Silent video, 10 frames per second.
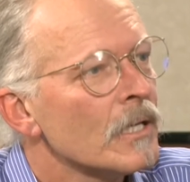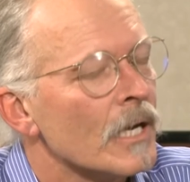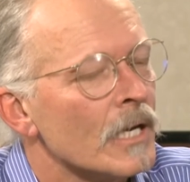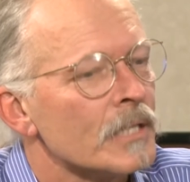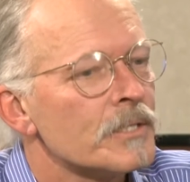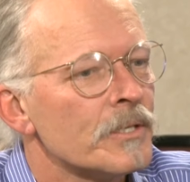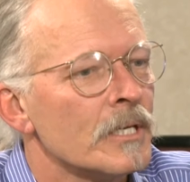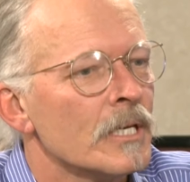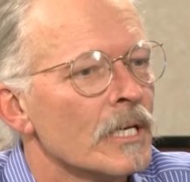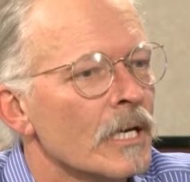to
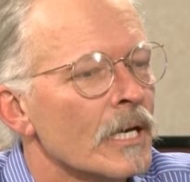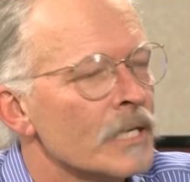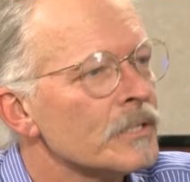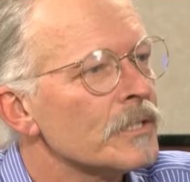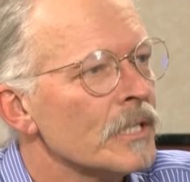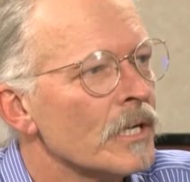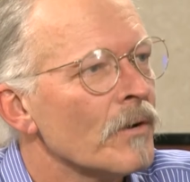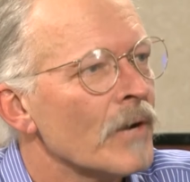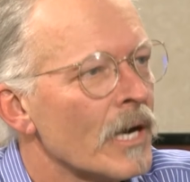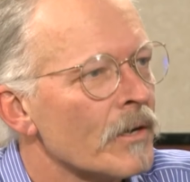the
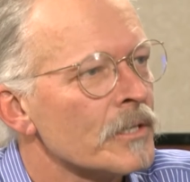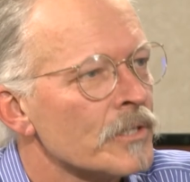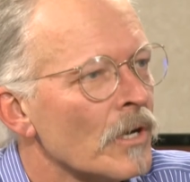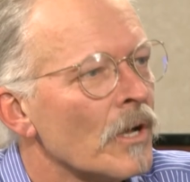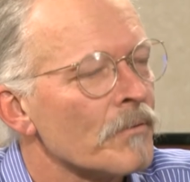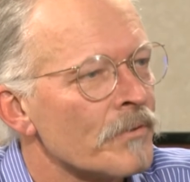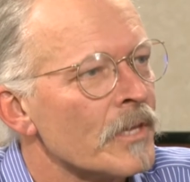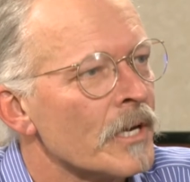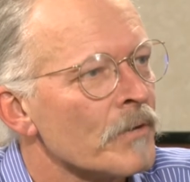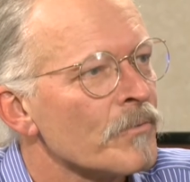NCO Heritage Hall for
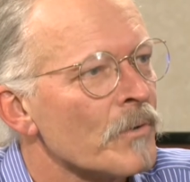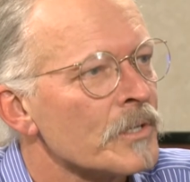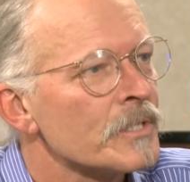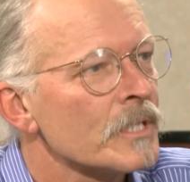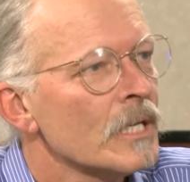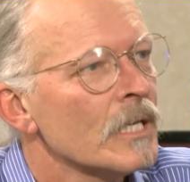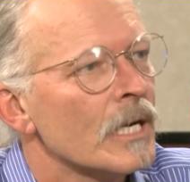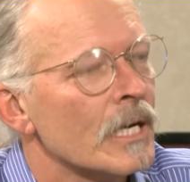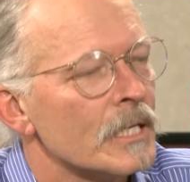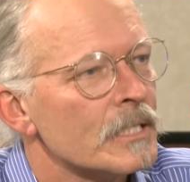the Air Force
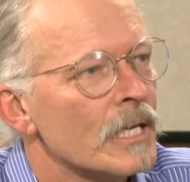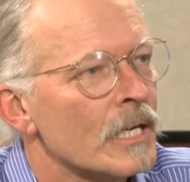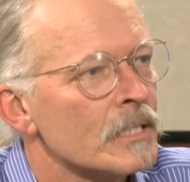at